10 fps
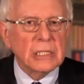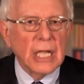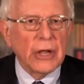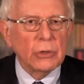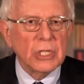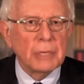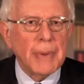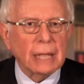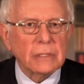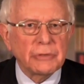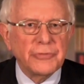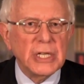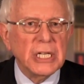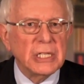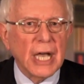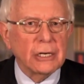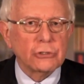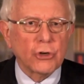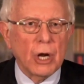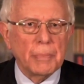video. And I'm not in the
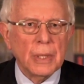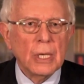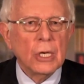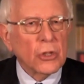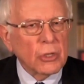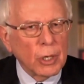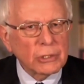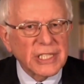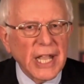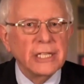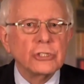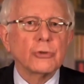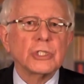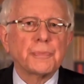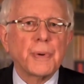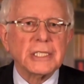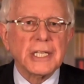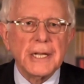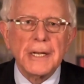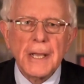business of predicting who's going to
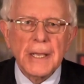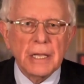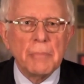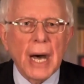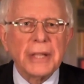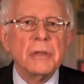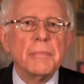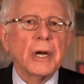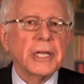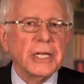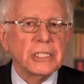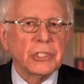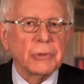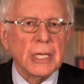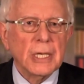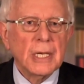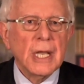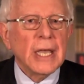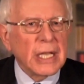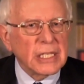win or telling people who to vote for,
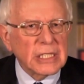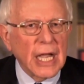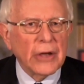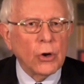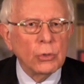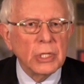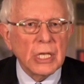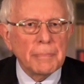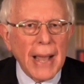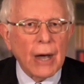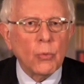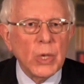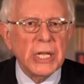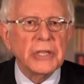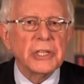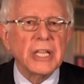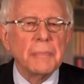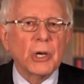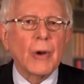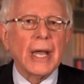but he set the bar with
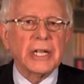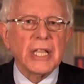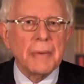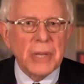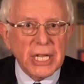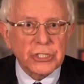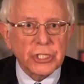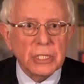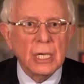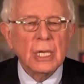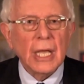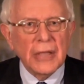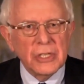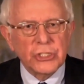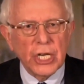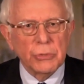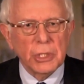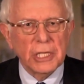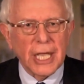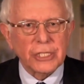that campaign video very high.
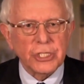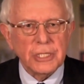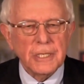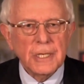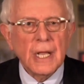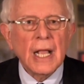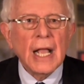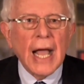It still